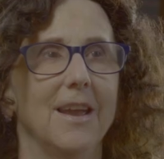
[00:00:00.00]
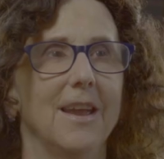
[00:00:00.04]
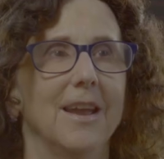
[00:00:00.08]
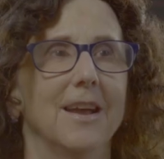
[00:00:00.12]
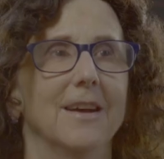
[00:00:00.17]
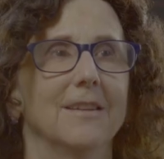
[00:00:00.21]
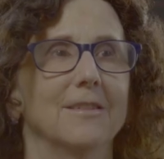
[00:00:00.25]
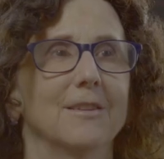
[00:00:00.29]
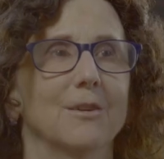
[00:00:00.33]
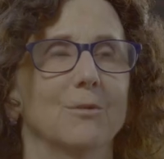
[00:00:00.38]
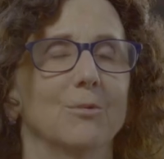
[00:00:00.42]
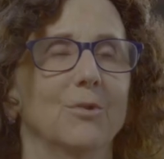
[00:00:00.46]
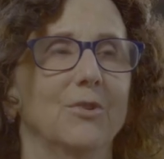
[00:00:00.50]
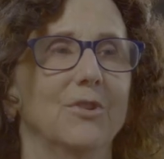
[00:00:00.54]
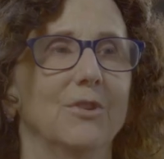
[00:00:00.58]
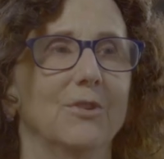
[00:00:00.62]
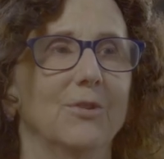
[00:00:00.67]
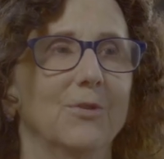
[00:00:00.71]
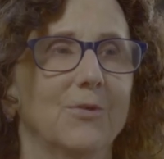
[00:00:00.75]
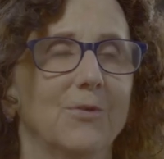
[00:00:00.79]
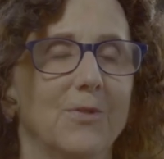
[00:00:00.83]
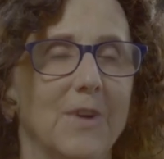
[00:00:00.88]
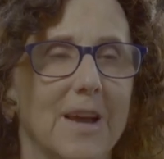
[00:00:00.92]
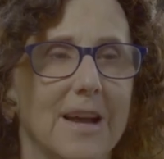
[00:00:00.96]
And there was
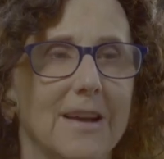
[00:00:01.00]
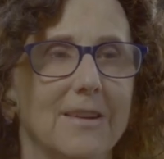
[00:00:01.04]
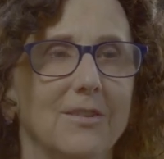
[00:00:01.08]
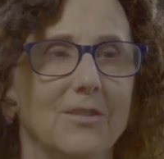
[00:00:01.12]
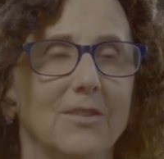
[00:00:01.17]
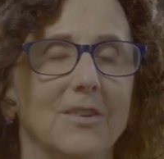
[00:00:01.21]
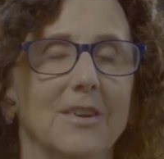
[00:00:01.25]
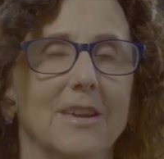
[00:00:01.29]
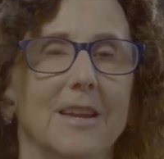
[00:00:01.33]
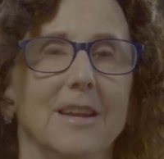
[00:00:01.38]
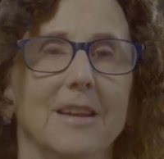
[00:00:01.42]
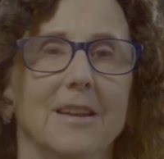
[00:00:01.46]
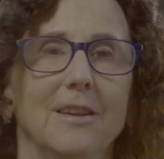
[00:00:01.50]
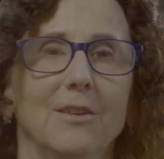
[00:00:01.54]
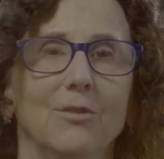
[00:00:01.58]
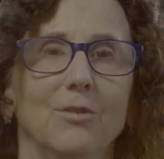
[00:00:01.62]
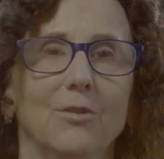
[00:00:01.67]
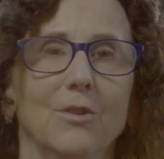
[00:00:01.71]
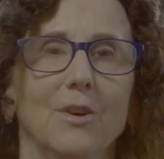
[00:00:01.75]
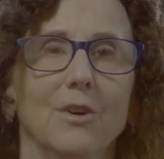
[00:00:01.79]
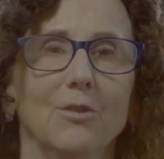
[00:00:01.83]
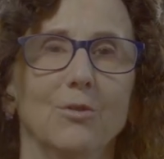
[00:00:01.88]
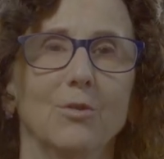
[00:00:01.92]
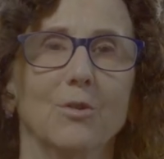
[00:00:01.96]
this fascinating
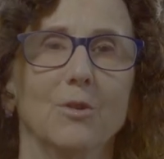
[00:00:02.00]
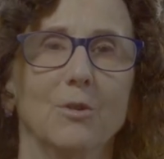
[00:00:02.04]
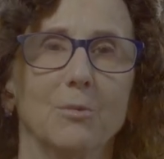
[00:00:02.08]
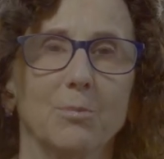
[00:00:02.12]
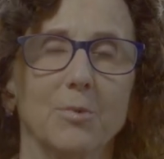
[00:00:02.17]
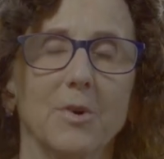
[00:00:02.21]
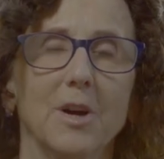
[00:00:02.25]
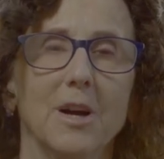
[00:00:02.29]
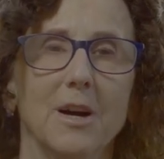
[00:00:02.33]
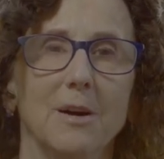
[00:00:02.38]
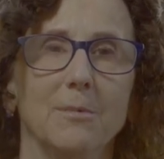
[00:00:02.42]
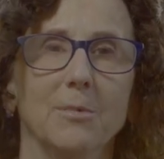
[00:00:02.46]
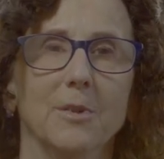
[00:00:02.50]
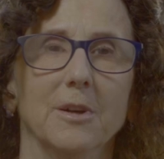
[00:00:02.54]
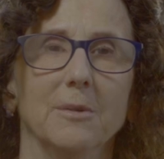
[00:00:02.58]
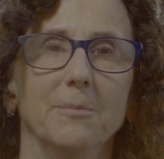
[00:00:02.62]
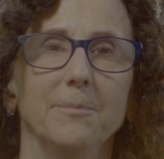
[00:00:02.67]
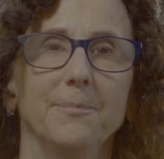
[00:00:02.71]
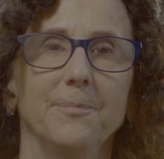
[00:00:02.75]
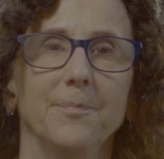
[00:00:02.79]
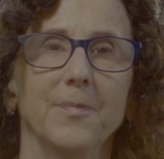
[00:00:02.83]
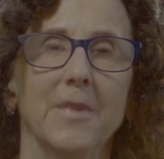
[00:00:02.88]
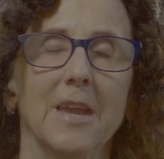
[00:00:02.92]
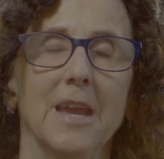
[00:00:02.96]
structural
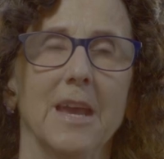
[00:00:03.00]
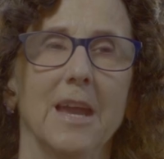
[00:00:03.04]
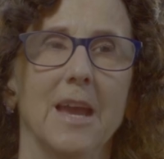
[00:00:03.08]
problem.